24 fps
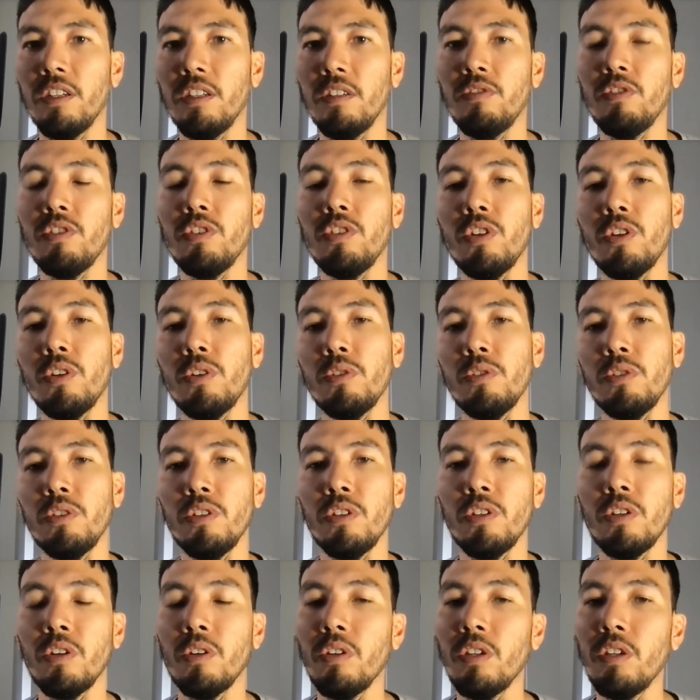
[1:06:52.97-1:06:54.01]
If you don't,
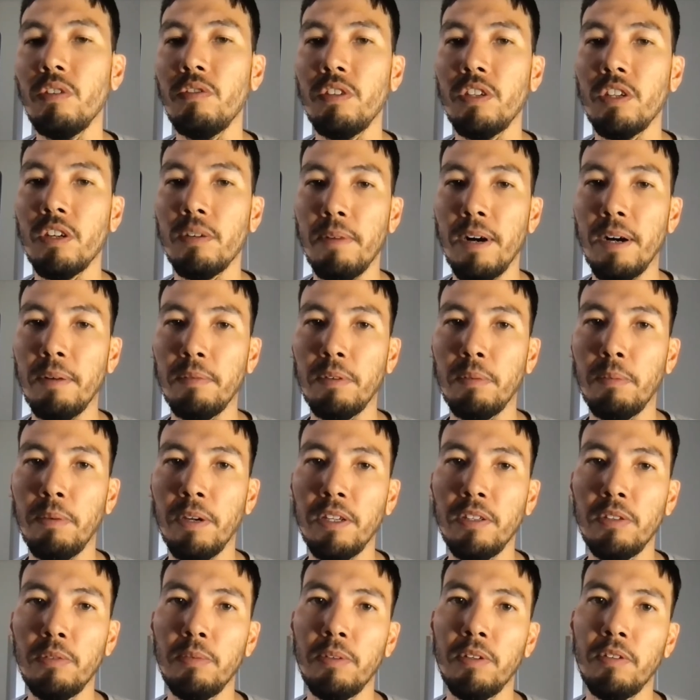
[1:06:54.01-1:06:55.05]
you go live in your mom's
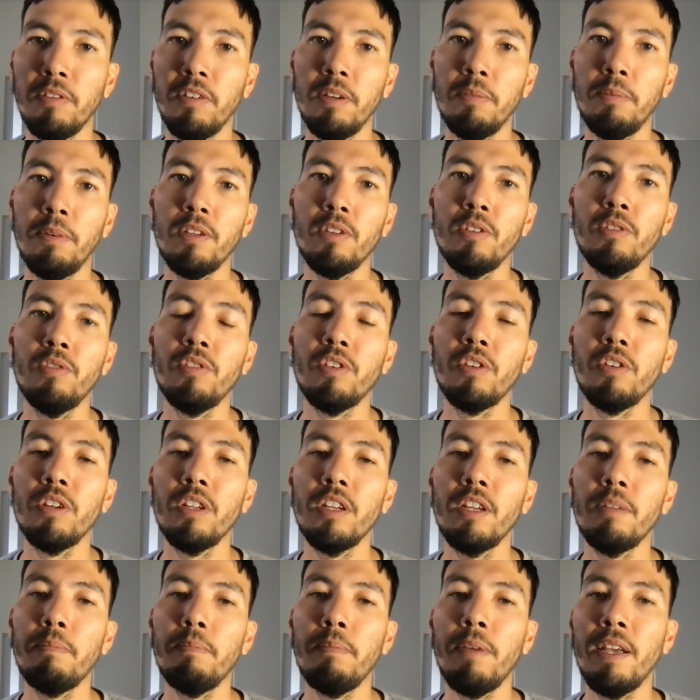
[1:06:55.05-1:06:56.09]
basement, right? But you've
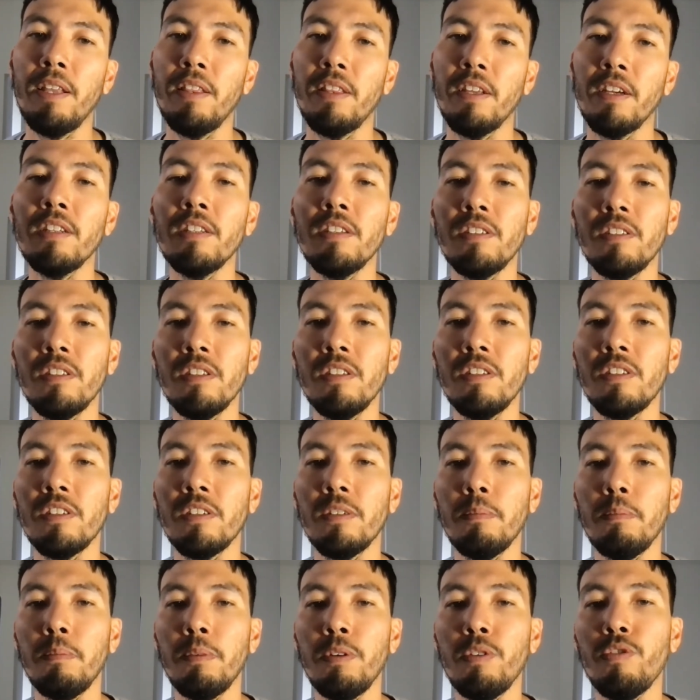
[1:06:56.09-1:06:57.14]
already made that
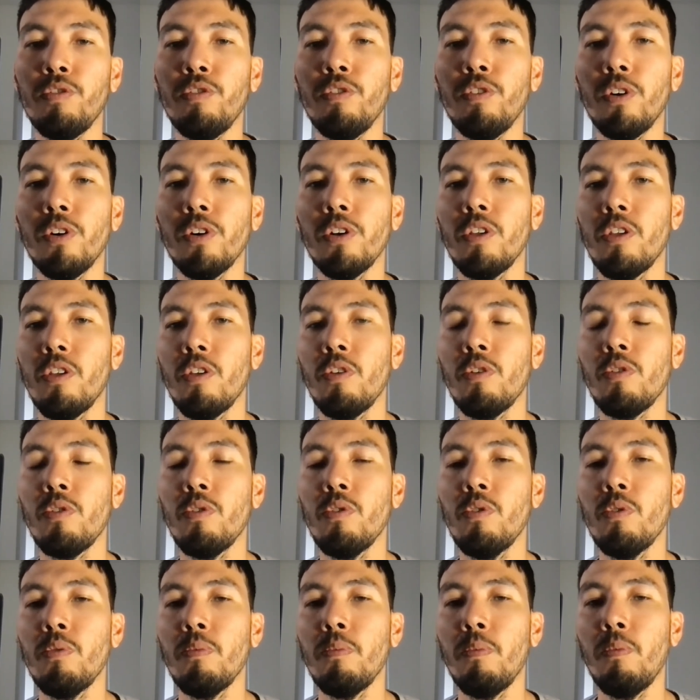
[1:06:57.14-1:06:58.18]
decision before
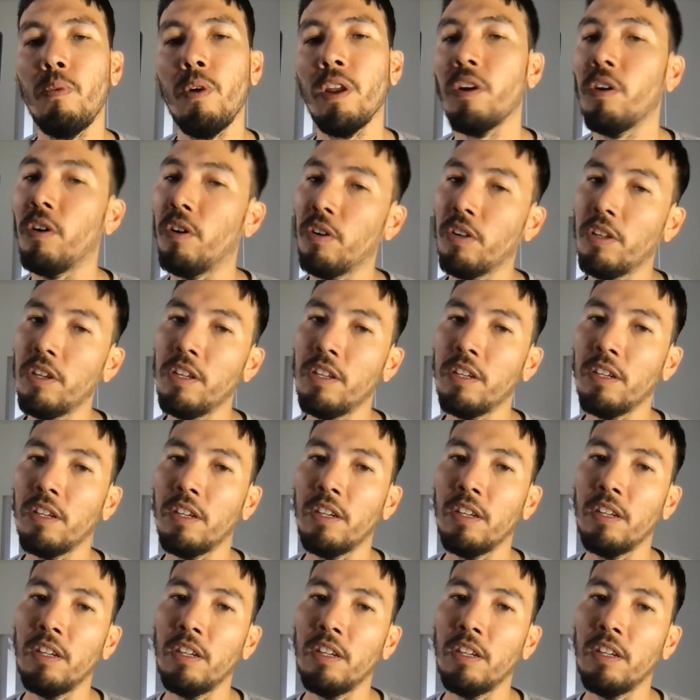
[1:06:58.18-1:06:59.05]
you went all in.